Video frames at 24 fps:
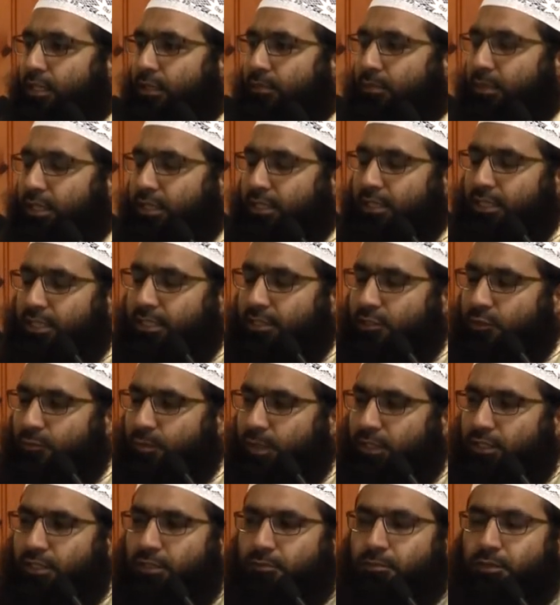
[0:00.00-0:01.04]
My dear
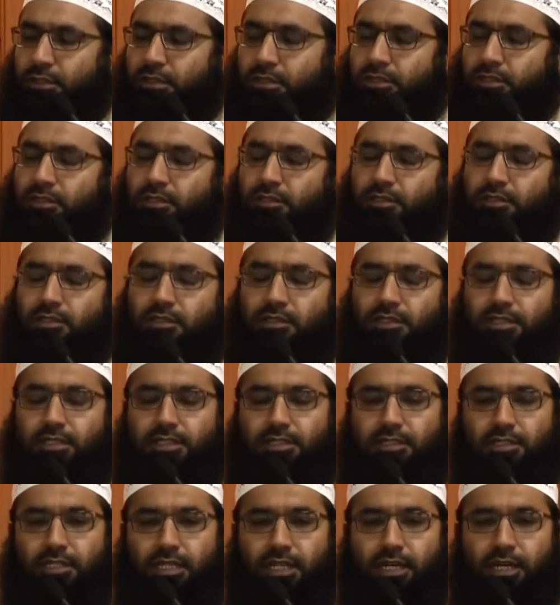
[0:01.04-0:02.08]
respected brothers and sisters in
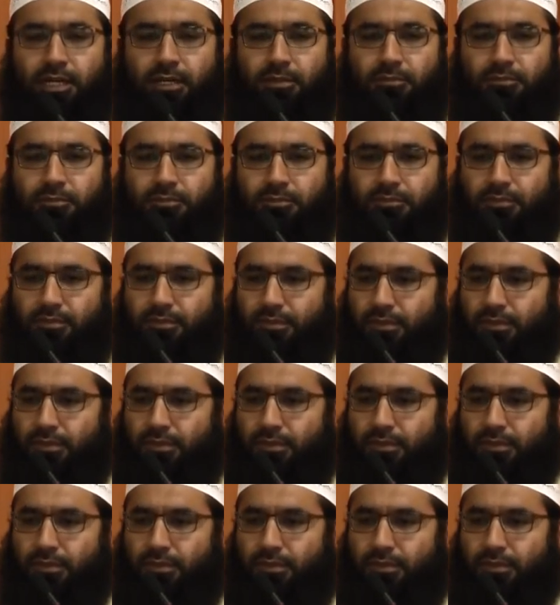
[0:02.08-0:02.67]
Islam,